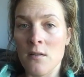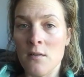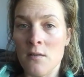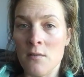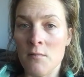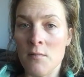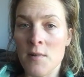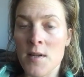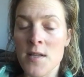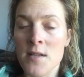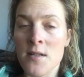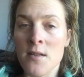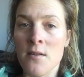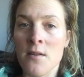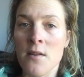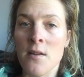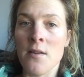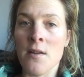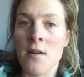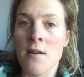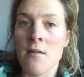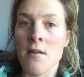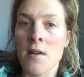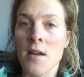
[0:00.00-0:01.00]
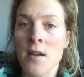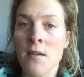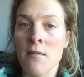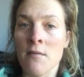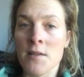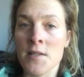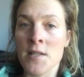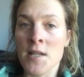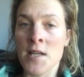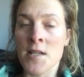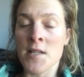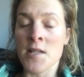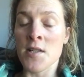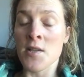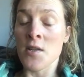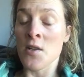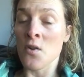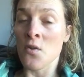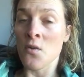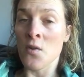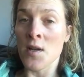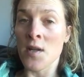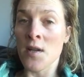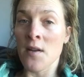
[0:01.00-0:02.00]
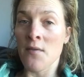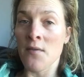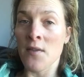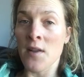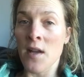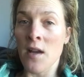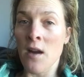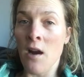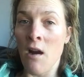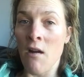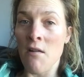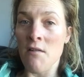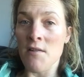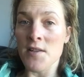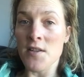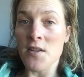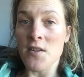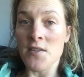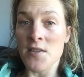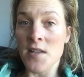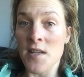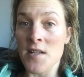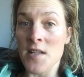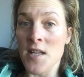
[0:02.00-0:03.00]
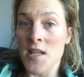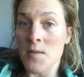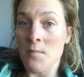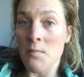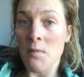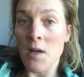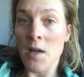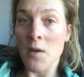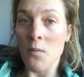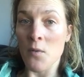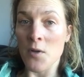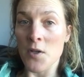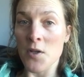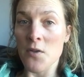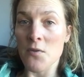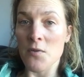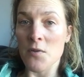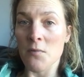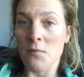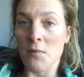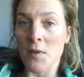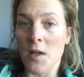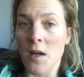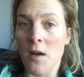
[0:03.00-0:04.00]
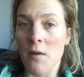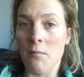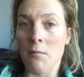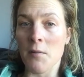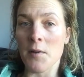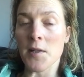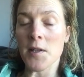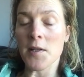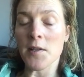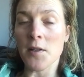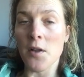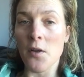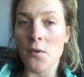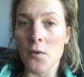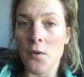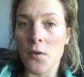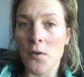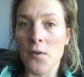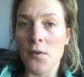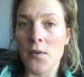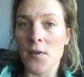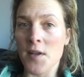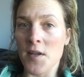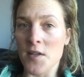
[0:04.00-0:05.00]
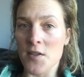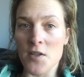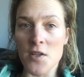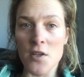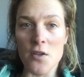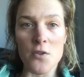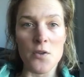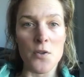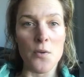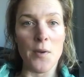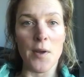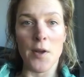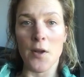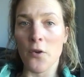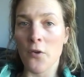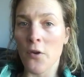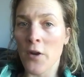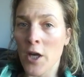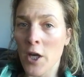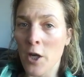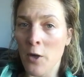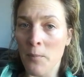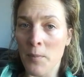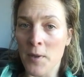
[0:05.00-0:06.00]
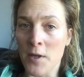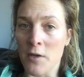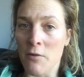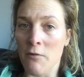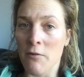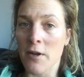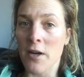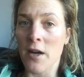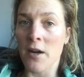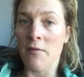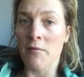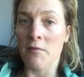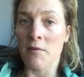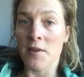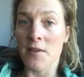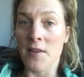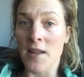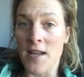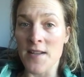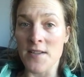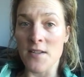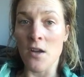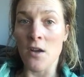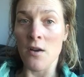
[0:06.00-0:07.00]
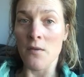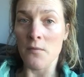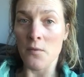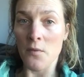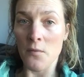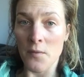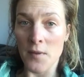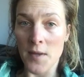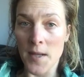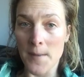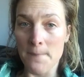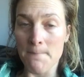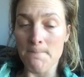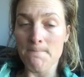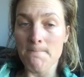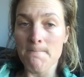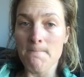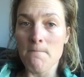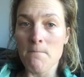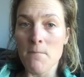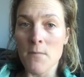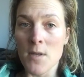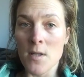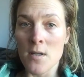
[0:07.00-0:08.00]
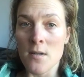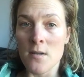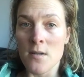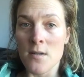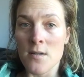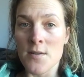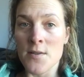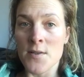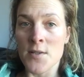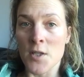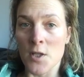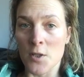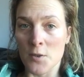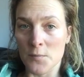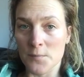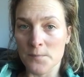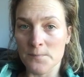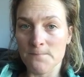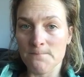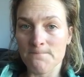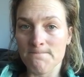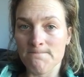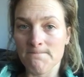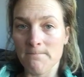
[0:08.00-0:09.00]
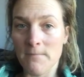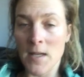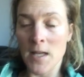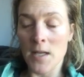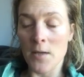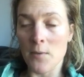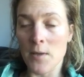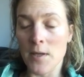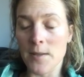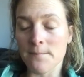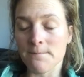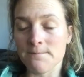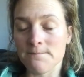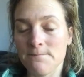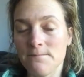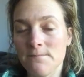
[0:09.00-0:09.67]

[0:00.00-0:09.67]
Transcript: The reason that they're irritated, annoyed, if they are, is because they desperately want you to recover, and they know that the things that you're doing are not helping you recover, and that's hurtful for them. So, anyway.